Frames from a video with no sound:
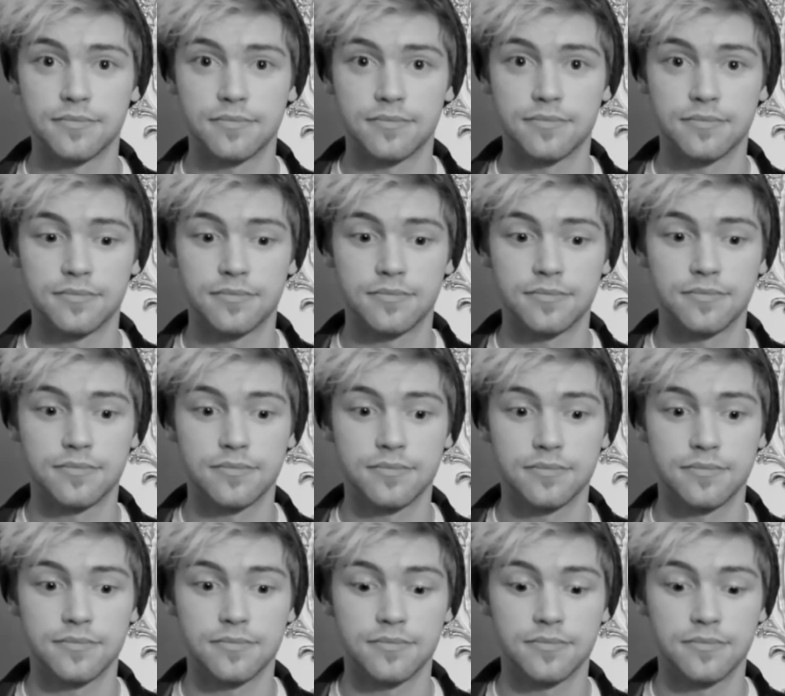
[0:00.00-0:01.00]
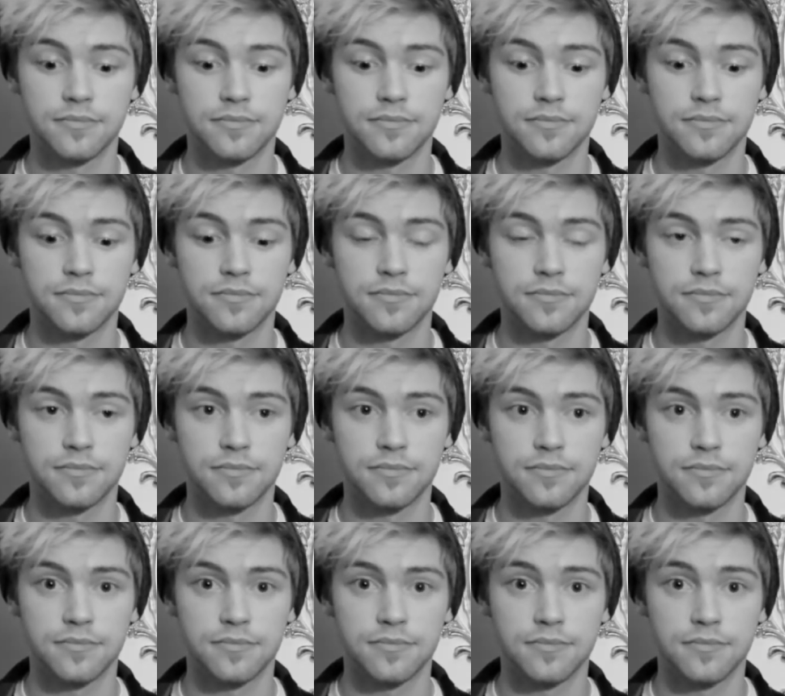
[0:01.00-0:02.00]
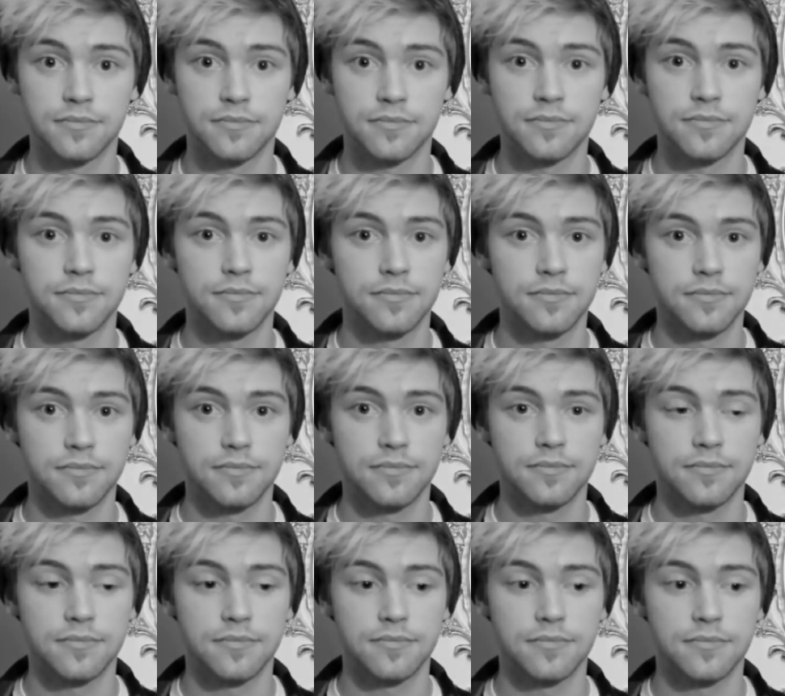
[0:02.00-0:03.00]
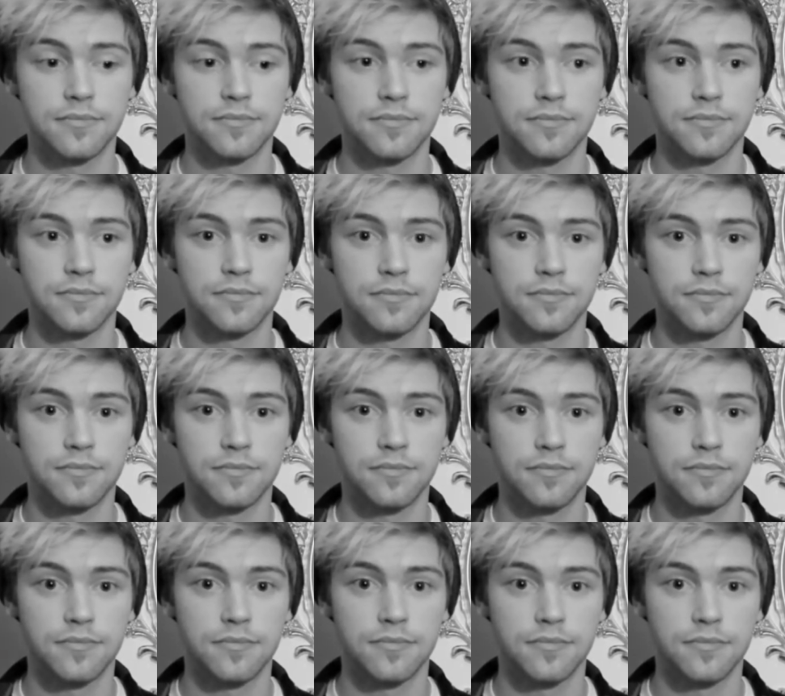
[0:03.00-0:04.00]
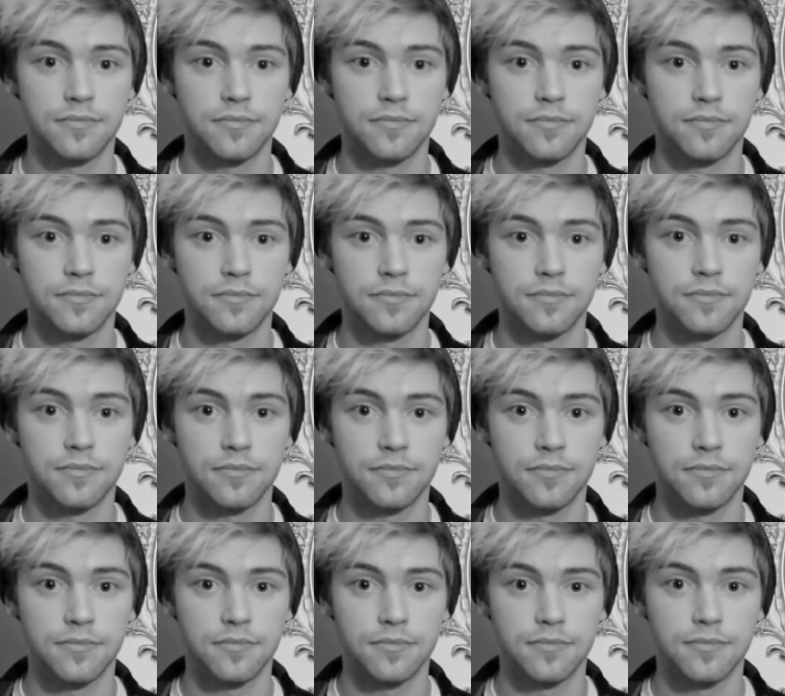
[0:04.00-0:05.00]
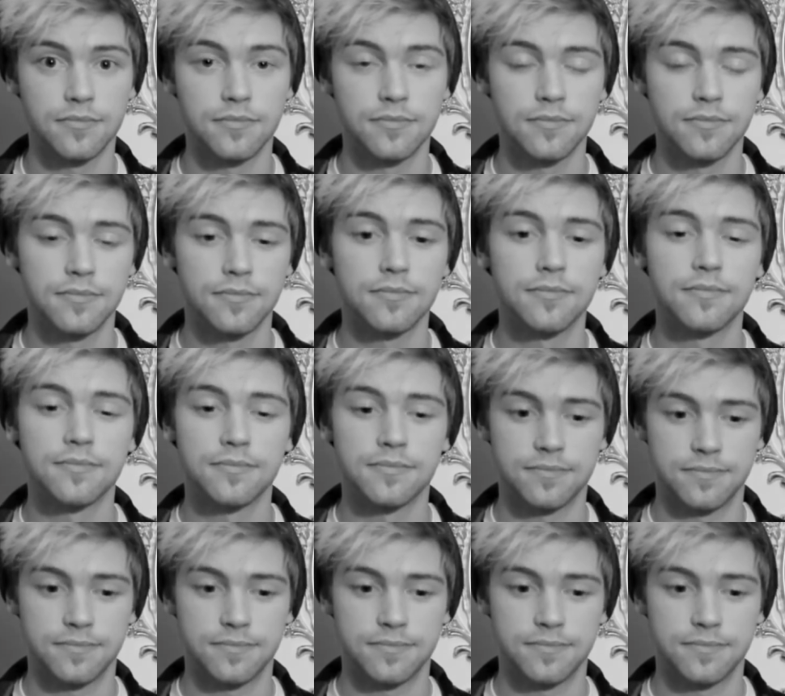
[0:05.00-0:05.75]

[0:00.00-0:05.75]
No words are spoken by the person on screen.